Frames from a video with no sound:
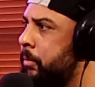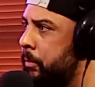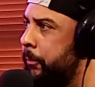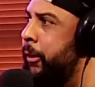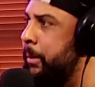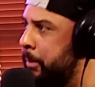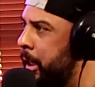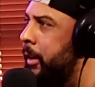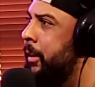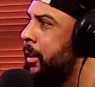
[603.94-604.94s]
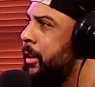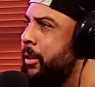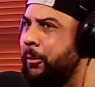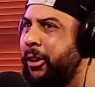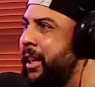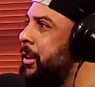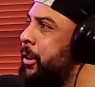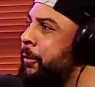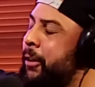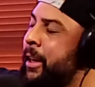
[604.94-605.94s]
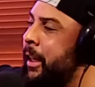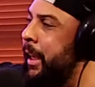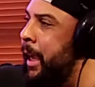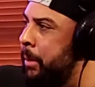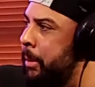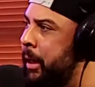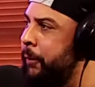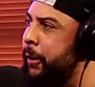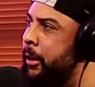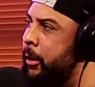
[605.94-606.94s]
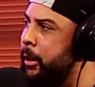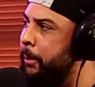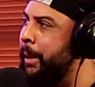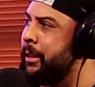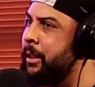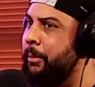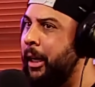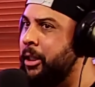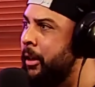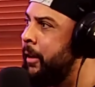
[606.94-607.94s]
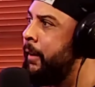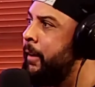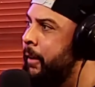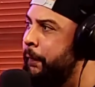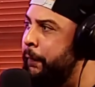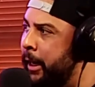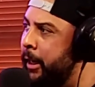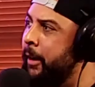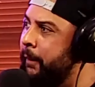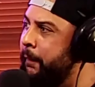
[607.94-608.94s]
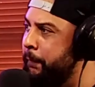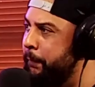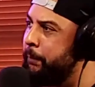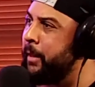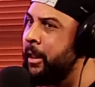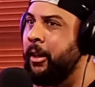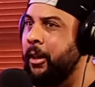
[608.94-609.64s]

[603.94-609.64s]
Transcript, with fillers: fight me don't fight don't fight an mma fighter in yeah, a boxing fight a match fucking boxer dude. fight right. that's, you that's know